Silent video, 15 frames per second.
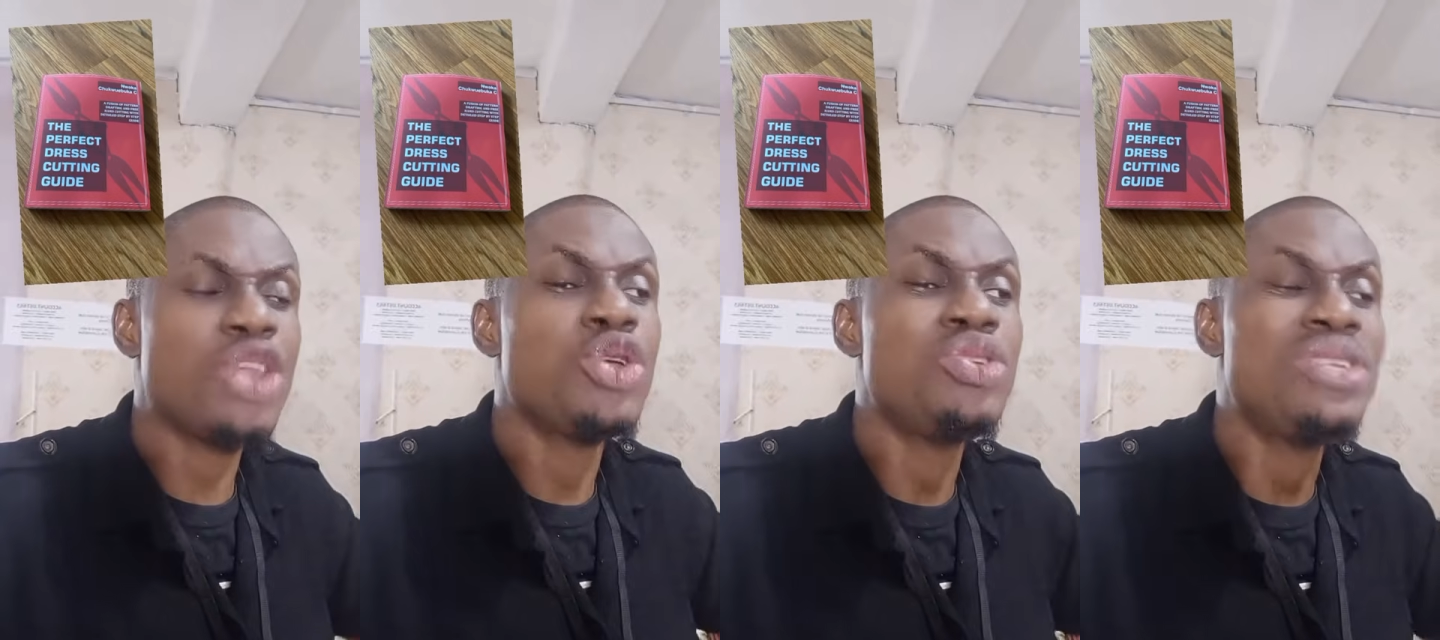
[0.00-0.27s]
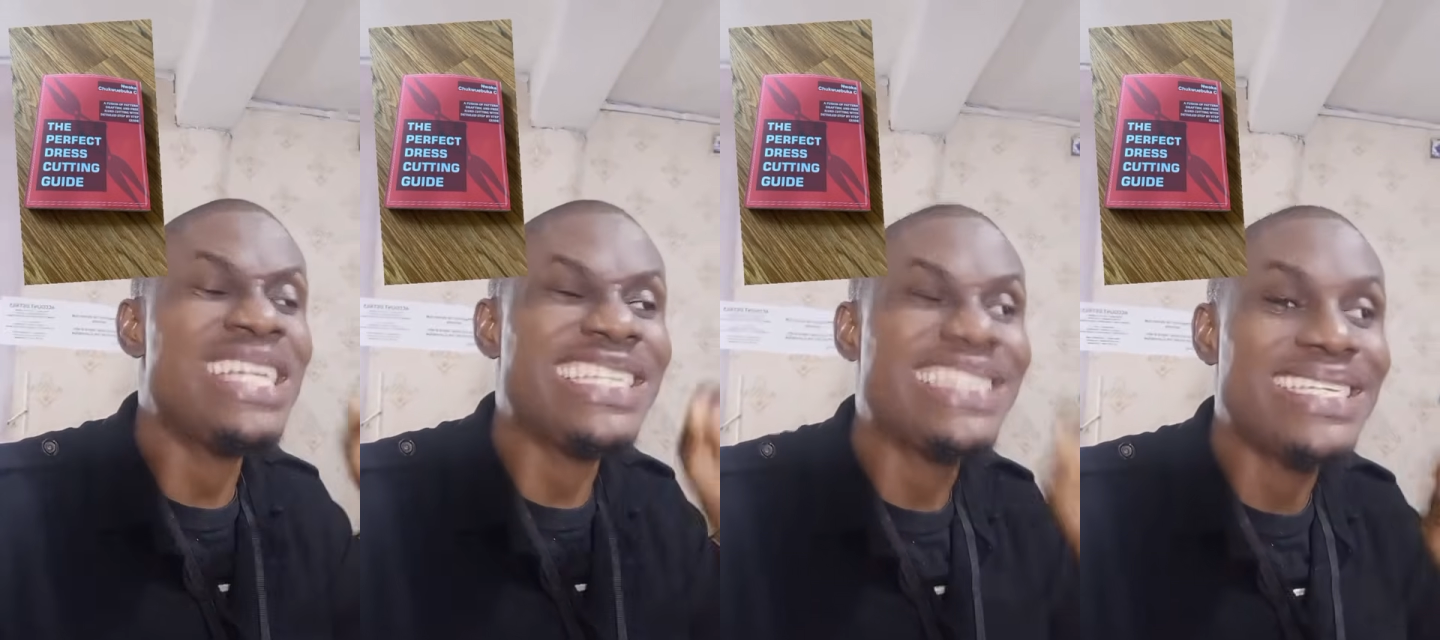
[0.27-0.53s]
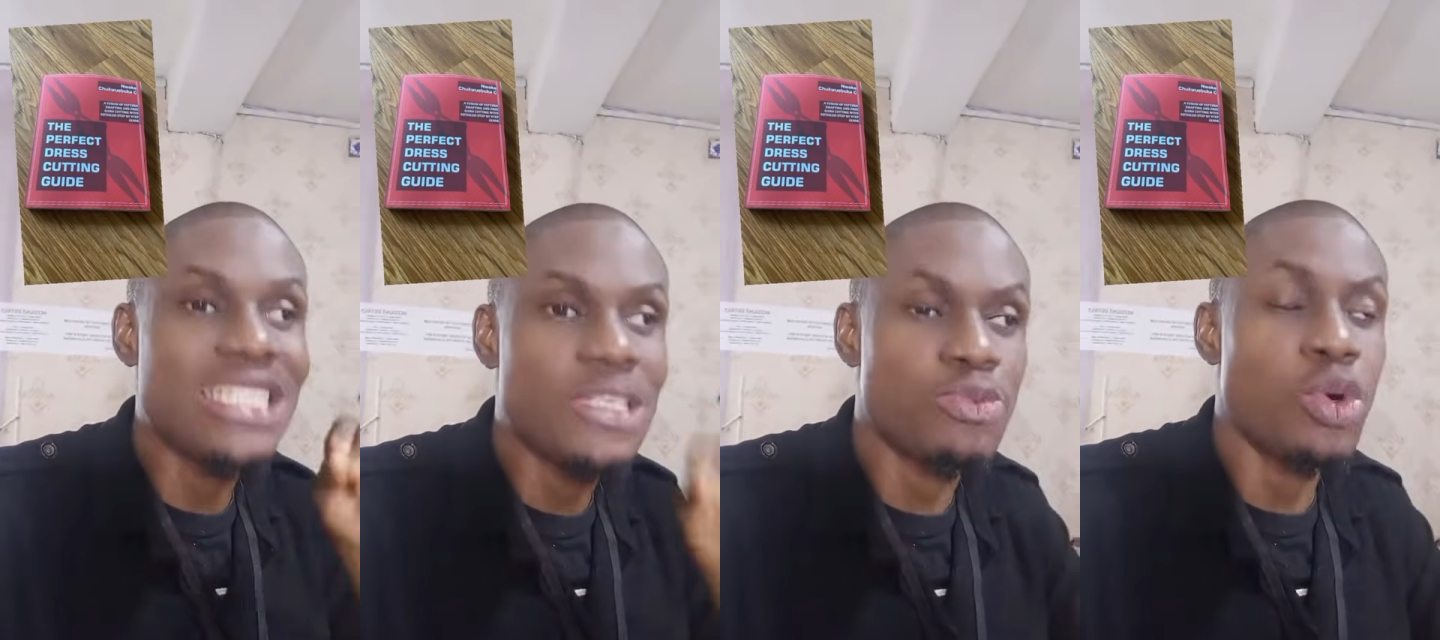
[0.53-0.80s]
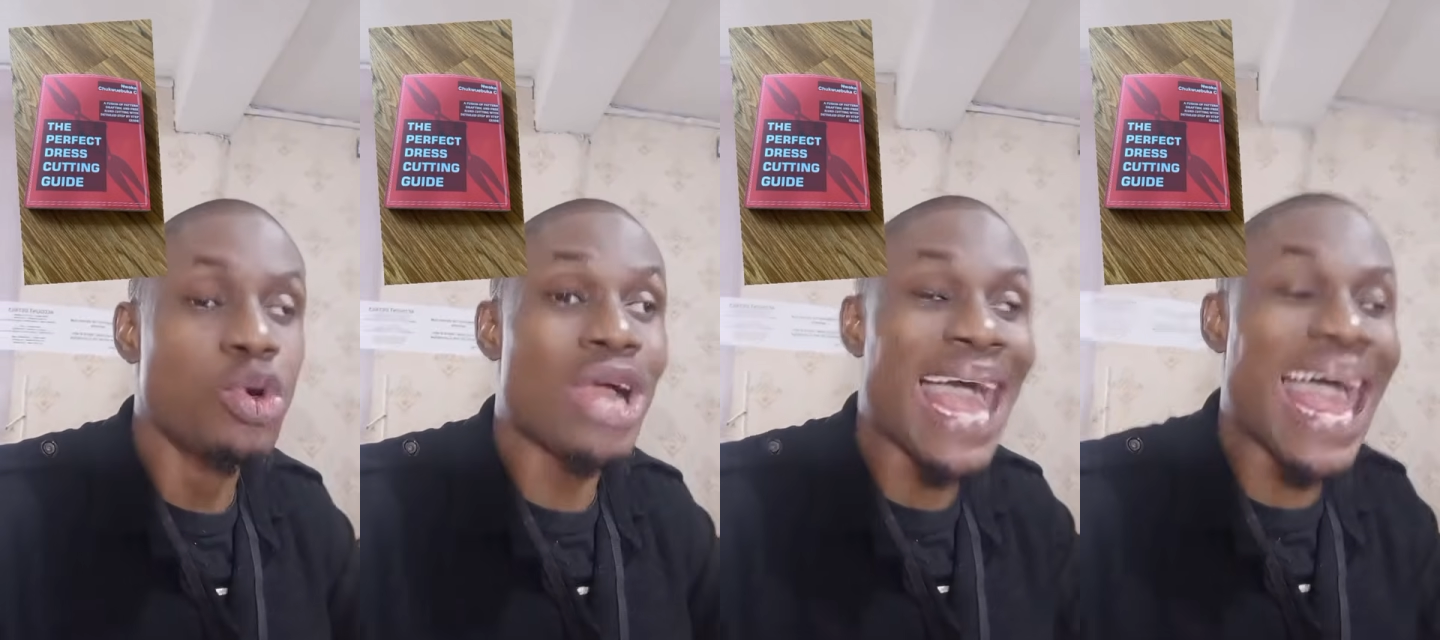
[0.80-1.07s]
you need this
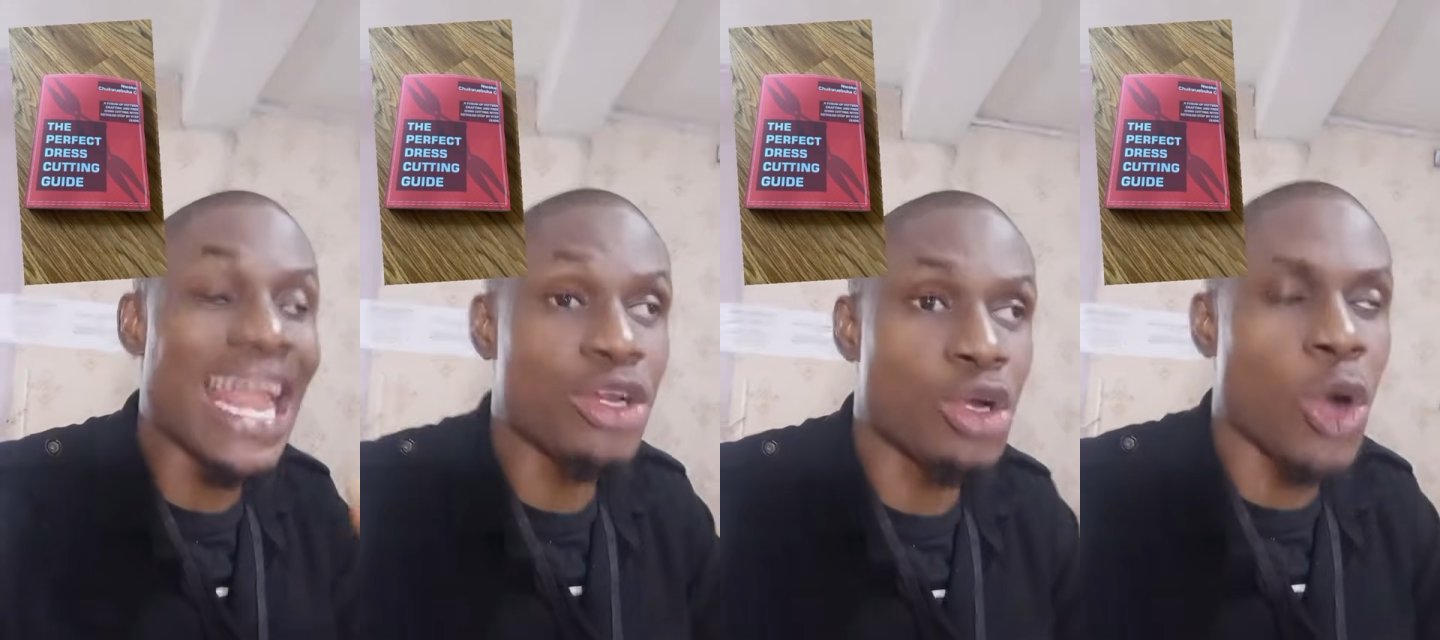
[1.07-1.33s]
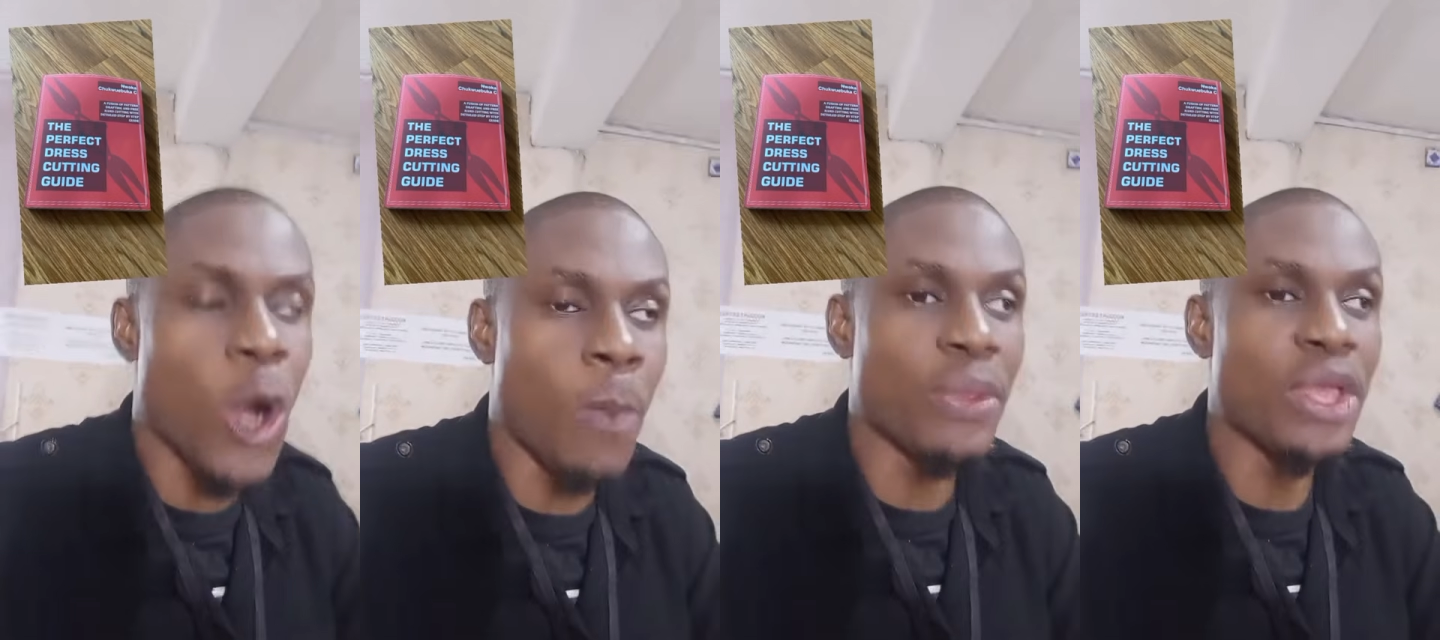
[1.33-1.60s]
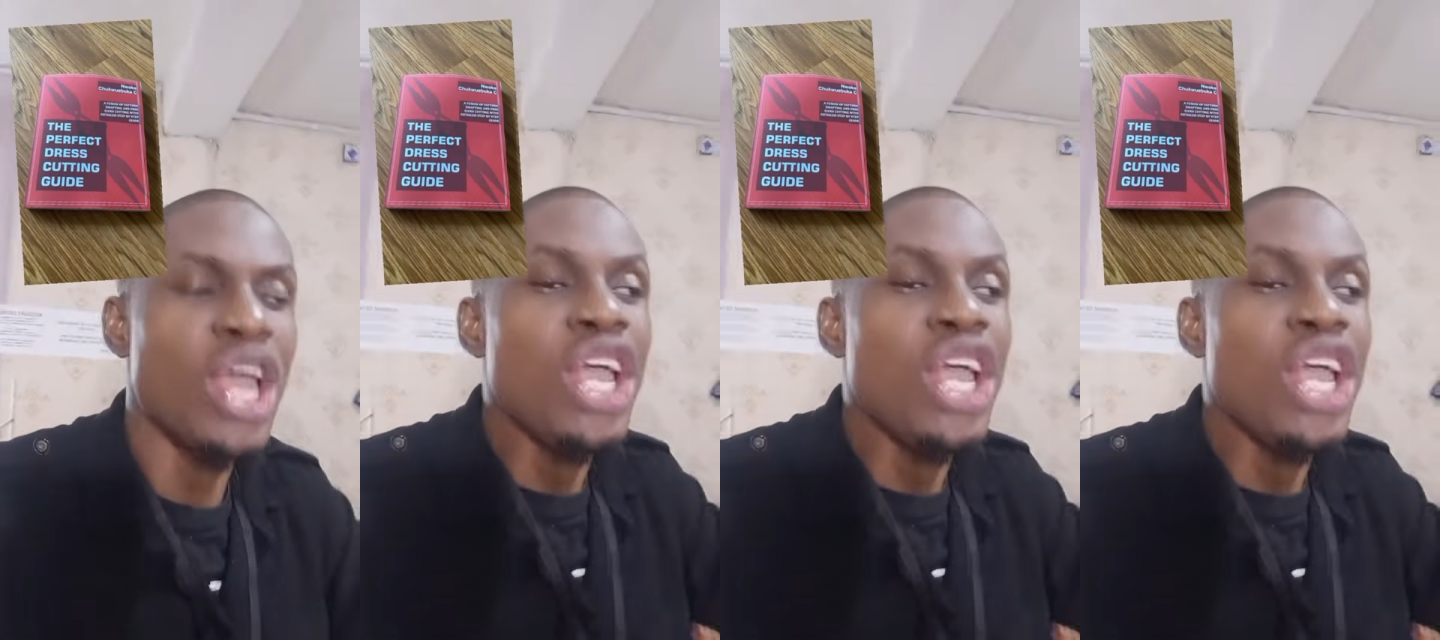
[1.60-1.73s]
book hard copy.